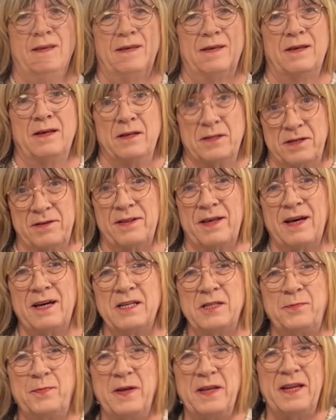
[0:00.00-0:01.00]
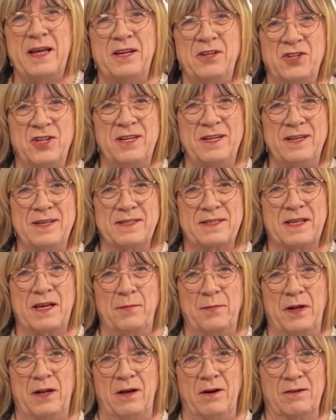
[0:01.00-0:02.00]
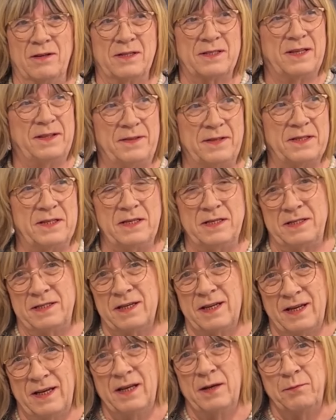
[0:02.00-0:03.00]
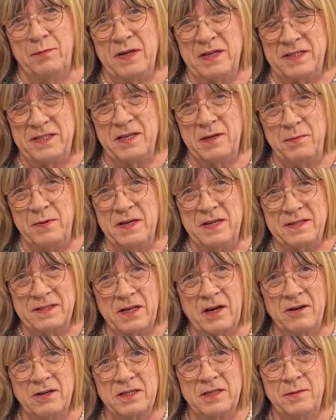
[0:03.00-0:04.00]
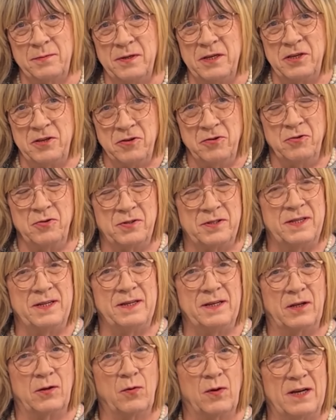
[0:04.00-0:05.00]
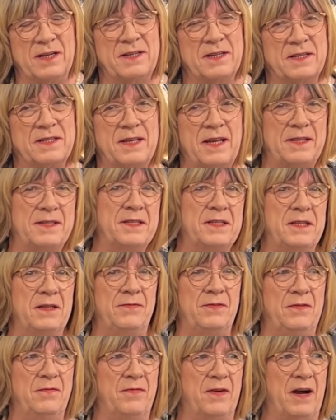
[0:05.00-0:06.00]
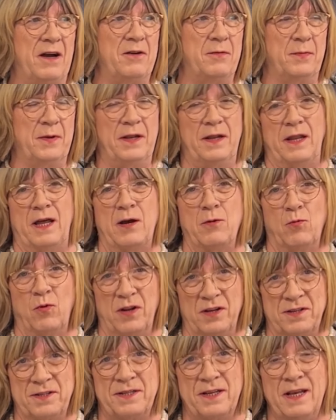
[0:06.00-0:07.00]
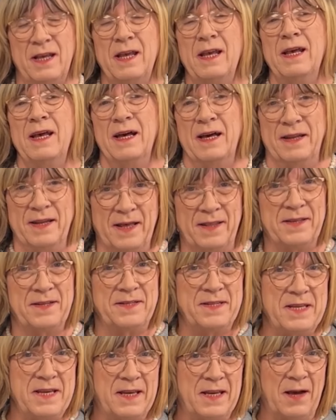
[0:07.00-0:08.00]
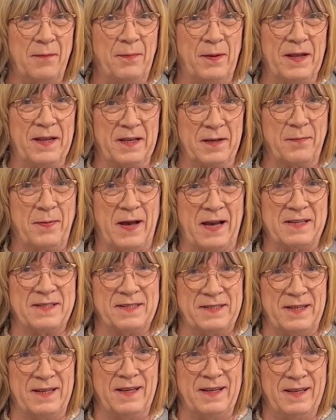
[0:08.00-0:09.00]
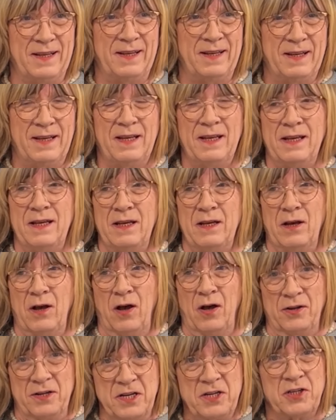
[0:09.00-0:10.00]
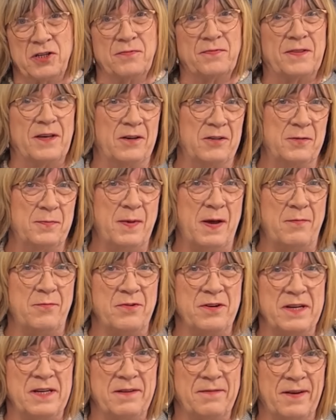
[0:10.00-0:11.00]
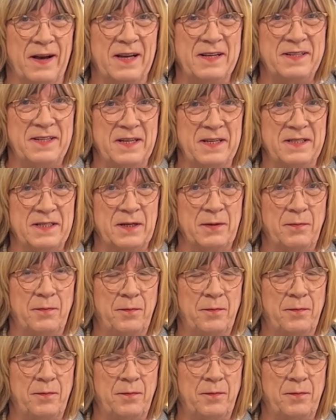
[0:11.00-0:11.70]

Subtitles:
So the high-speed engineers come along and said, PCB is going to be used in quite a sensitive environment, and I want another decoupling capacitor on each of those memory devices.